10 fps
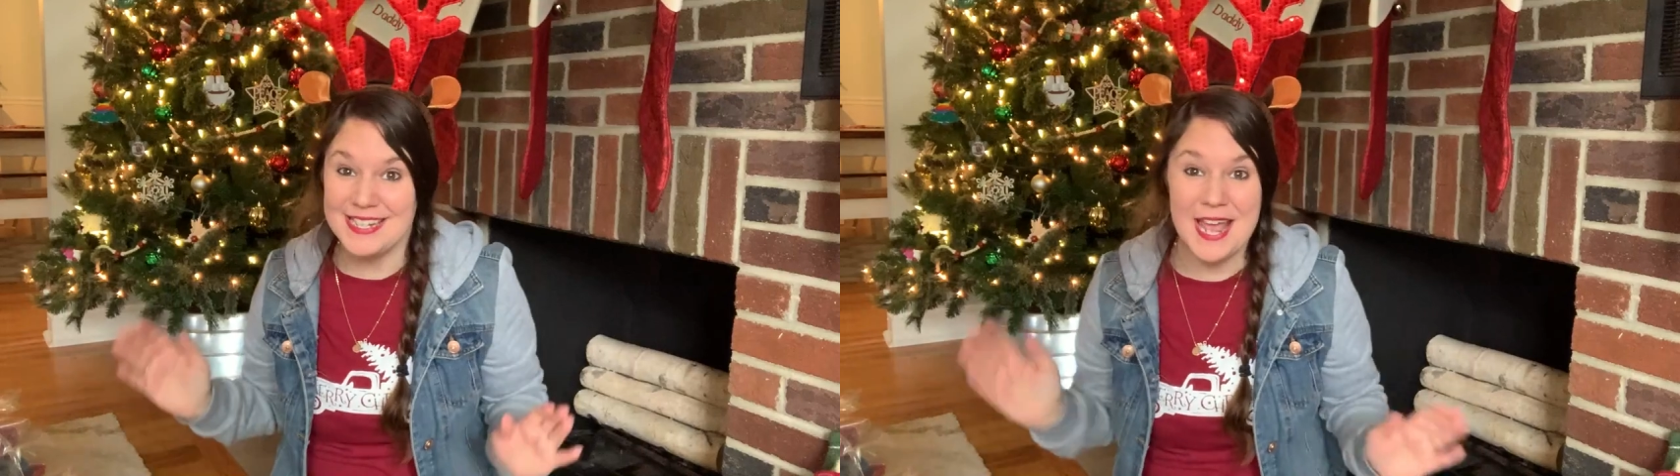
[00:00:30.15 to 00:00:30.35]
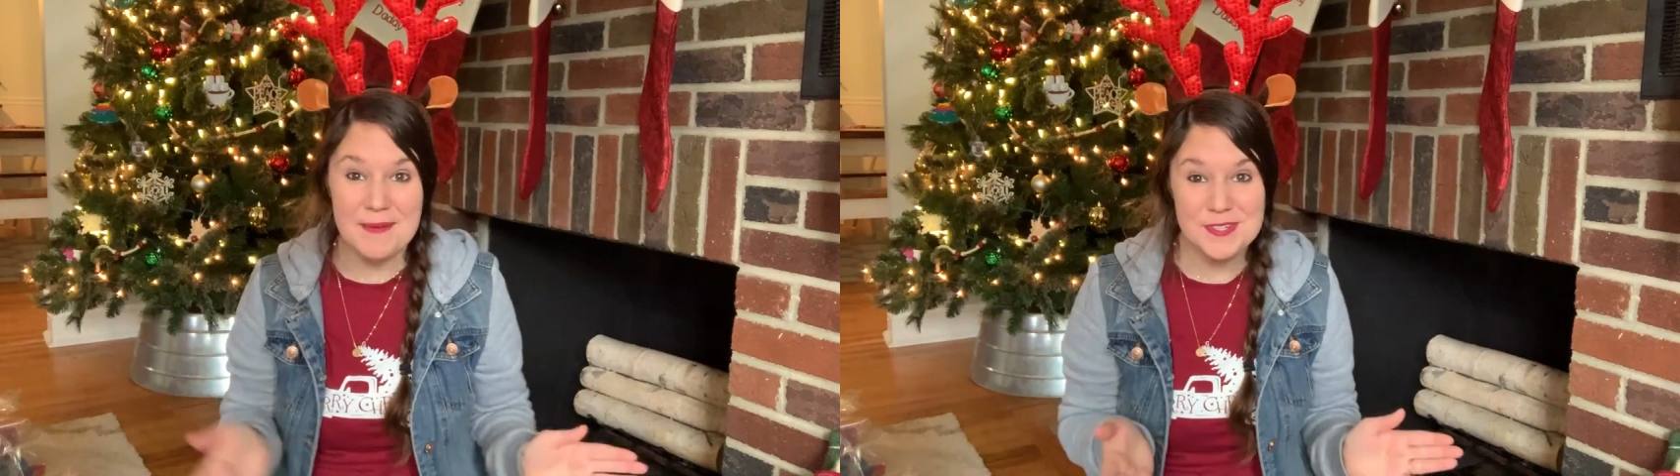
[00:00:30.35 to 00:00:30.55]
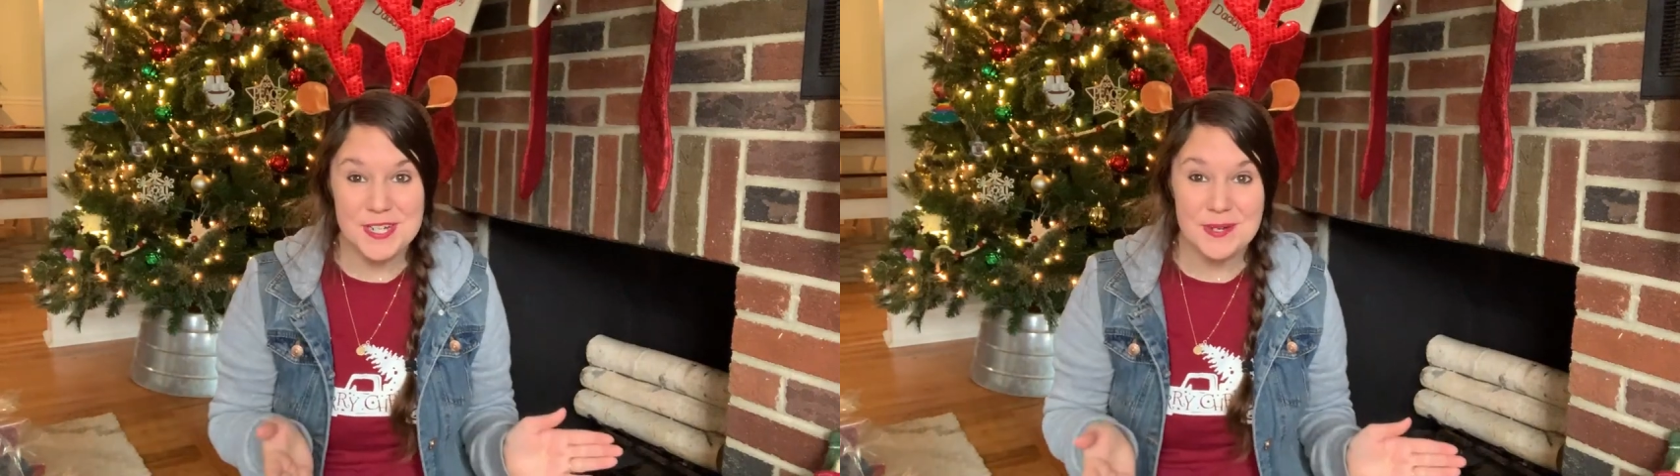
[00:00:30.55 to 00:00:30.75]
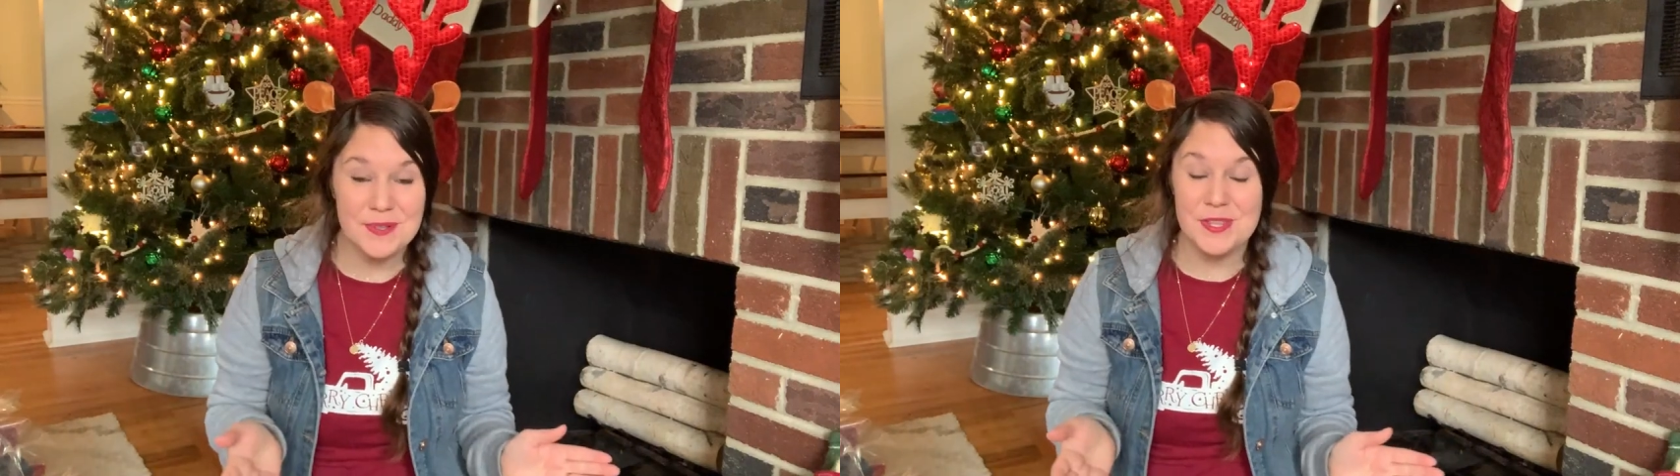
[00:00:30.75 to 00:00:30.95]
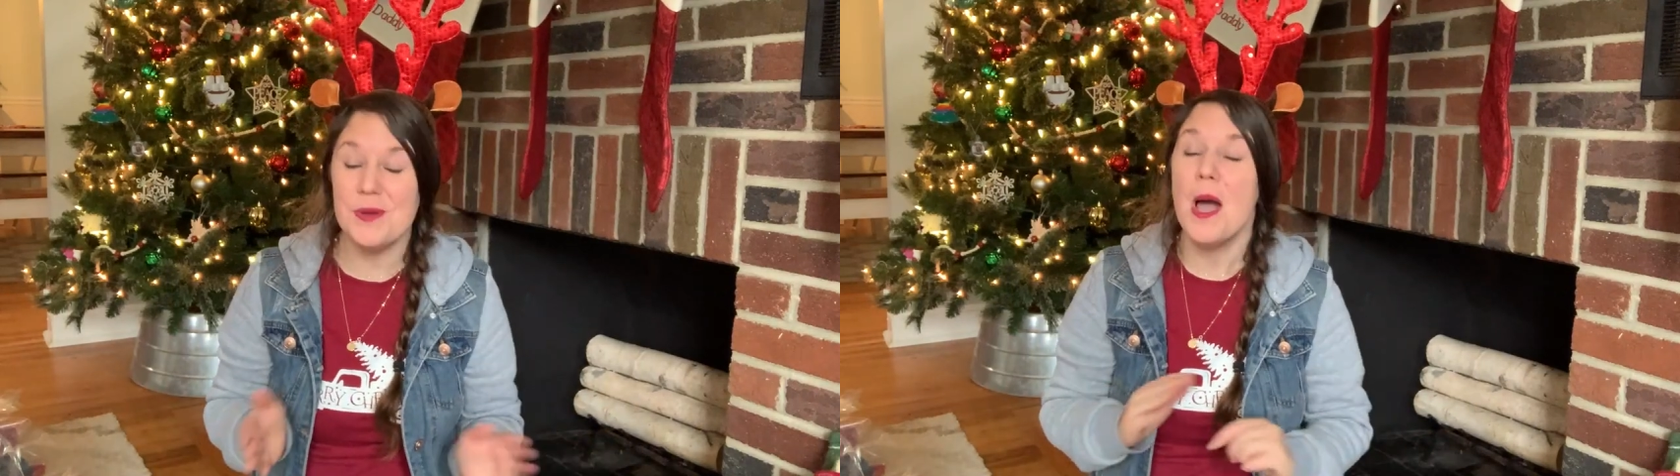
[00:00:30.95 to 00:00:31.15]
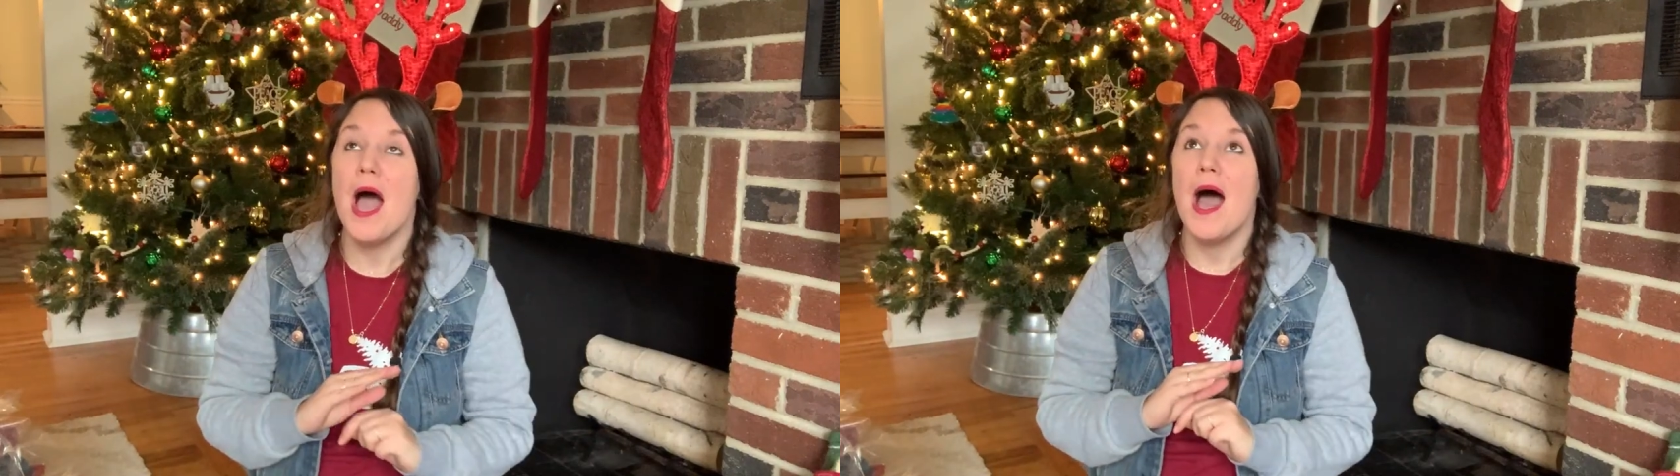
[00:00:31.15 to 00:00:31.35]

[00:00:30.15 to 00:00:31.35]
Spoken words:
Today I'm sharing with you